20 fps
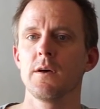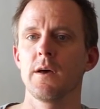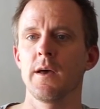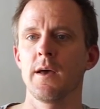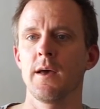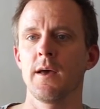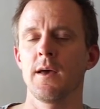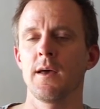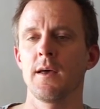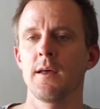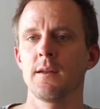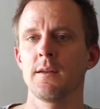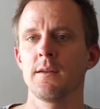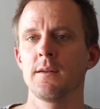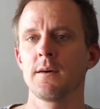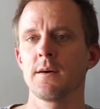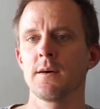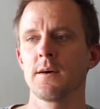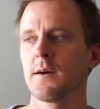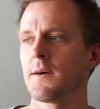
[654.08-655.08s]

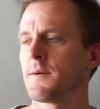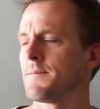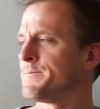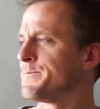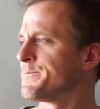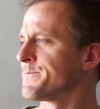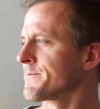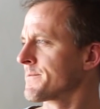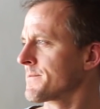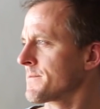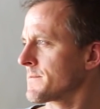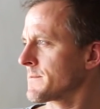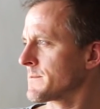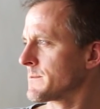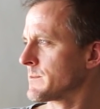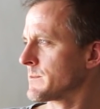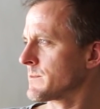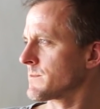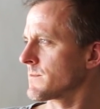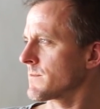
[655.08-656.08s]
And um,
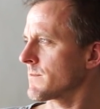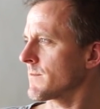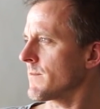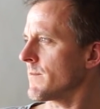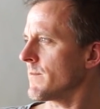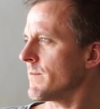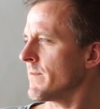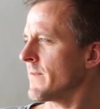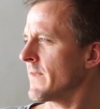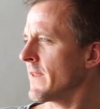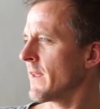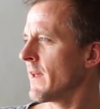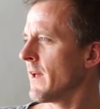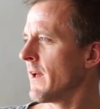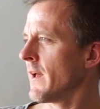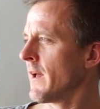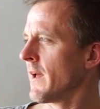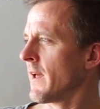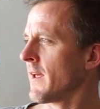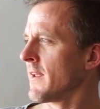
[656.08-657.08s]

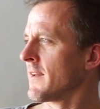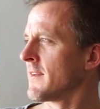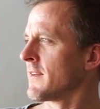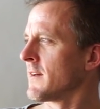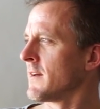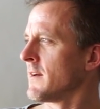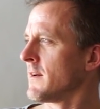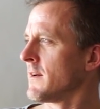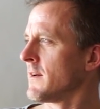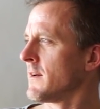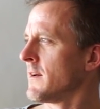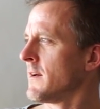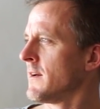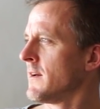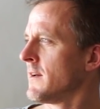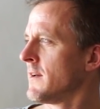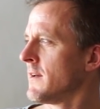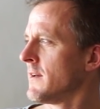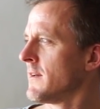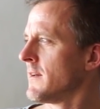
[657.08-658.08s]
and uh,
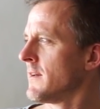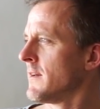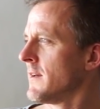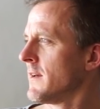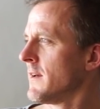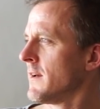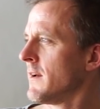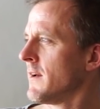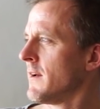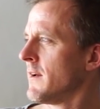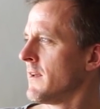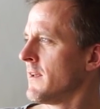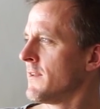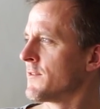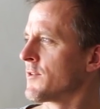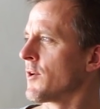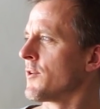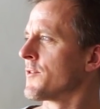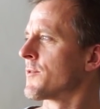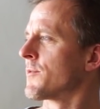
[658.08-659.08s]

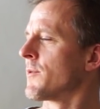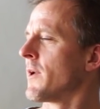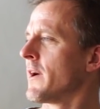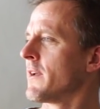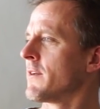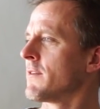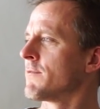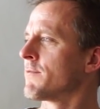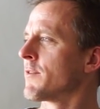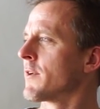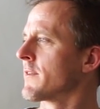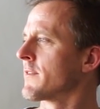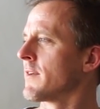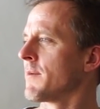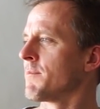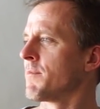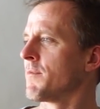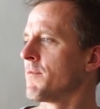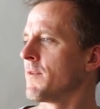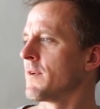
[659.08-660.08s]
he's also right. For
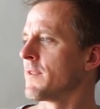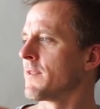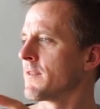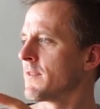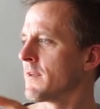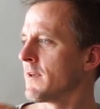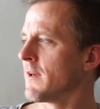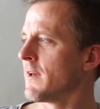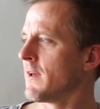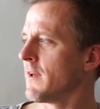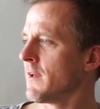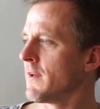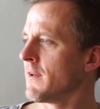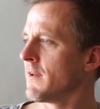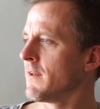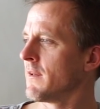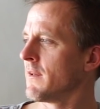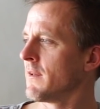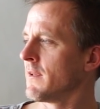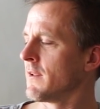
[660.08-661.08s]
example, with
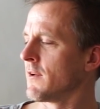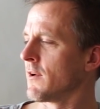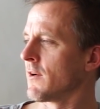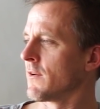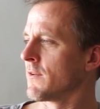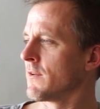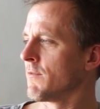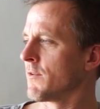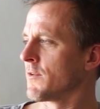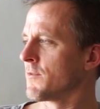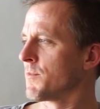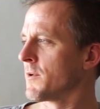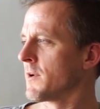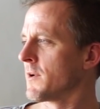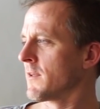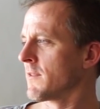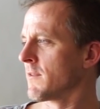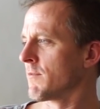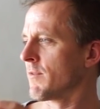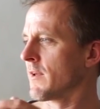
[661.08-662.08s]
you know, he was
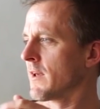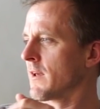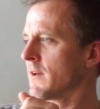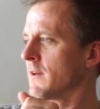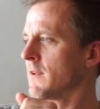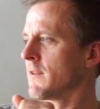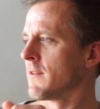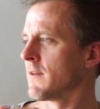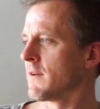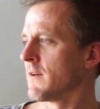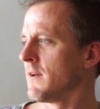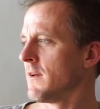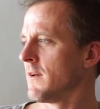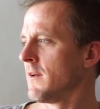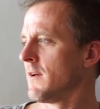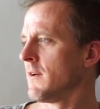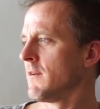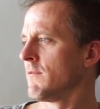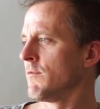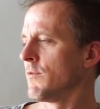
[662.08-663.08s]
putting the finger in the
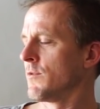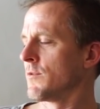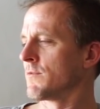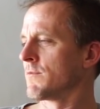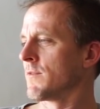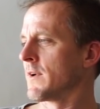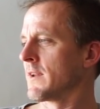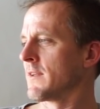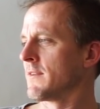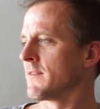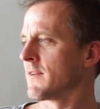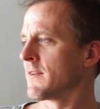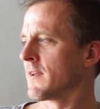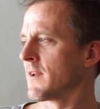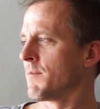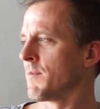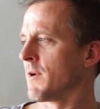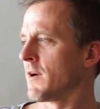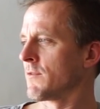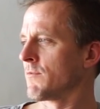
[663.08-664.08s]
wound when he said
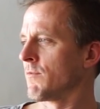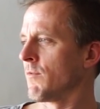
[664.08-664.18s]
about